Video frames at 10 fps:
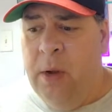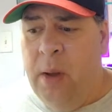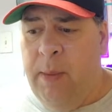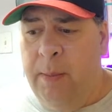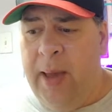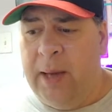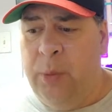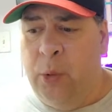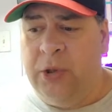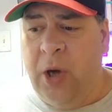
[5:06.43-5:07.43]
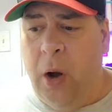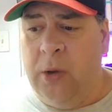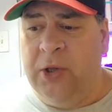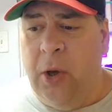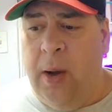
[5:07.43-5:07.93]
on my back porch.
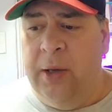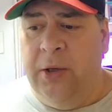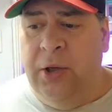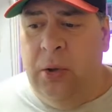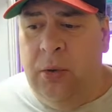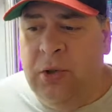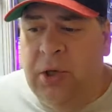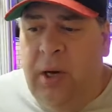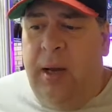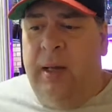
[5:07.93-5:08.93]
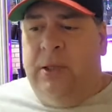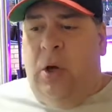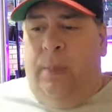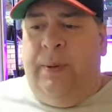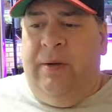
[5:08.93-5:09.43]
Also, a huge
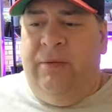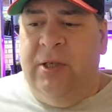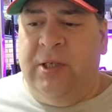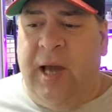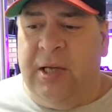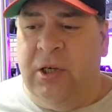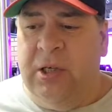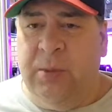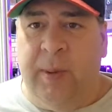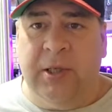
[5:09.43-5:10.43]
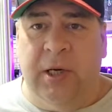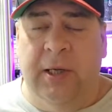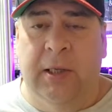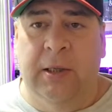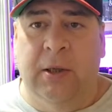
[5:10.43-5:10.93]
topic of discussion,
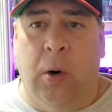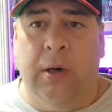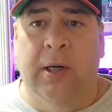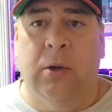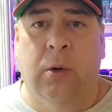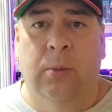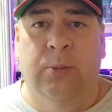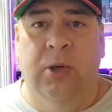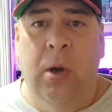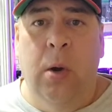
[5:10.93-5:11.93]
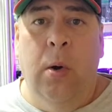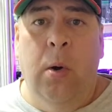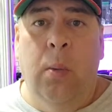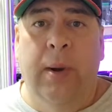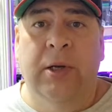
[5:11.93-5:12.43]
especially in gardening groups,
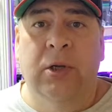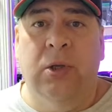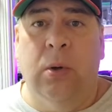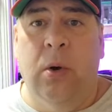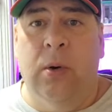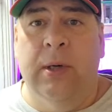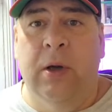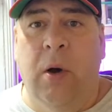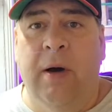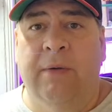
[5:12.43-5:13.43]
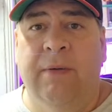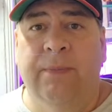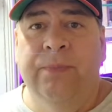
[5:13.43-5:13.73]
when do you start hardening off?